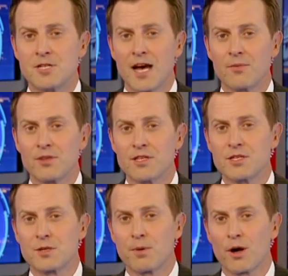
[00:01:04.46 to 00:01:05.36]
John, with
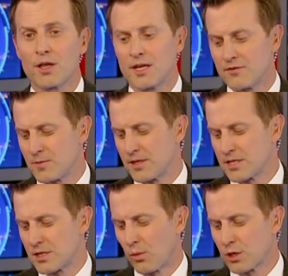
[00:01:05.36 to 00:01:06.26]
these superlatives, but
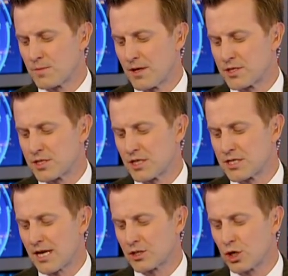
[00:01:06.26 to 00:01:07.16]
this is the worst month
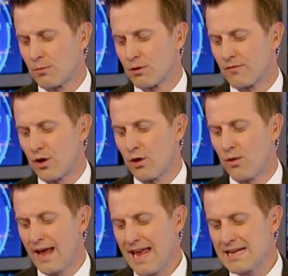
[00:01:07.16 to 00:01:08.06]
since October of
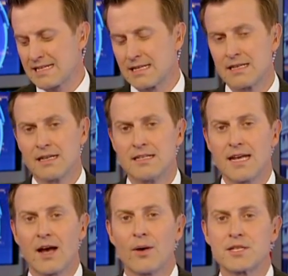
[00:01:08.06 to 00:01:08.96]
08.
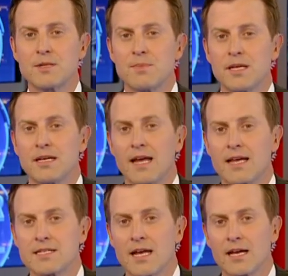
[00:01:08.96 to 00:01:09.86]
Dow, S&P, and
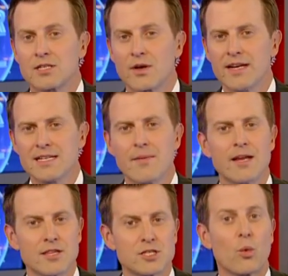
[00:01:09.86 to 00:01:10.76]
Nasdaq. So anytime
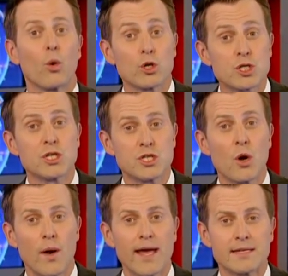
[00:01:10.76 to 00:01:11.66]
anything's the worst since
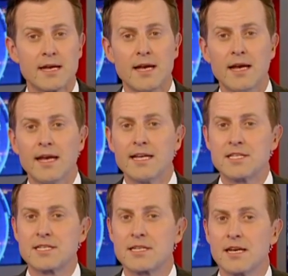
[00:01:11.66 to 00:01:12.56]
08,
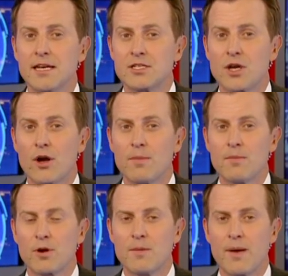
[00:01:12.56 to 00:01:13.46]
it's it's going to
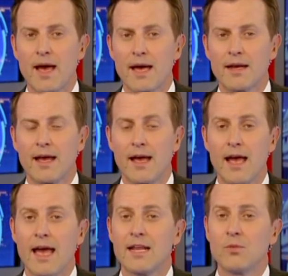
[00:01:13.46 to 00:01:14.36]
be pretty bad,
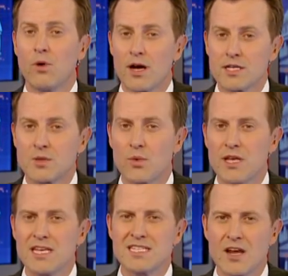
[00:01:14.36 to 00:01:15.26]
and it was.
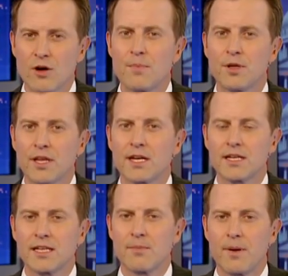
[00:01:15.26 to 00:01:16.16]
Is there a
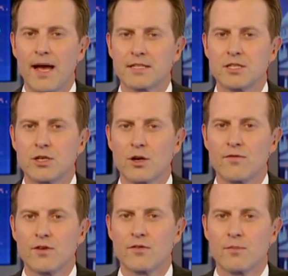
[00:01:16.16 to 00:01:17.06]
political impact in your
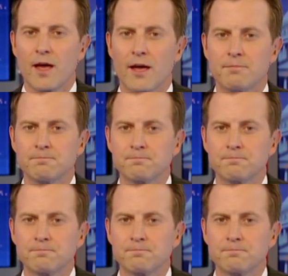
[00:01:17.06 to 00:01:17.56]
view from that?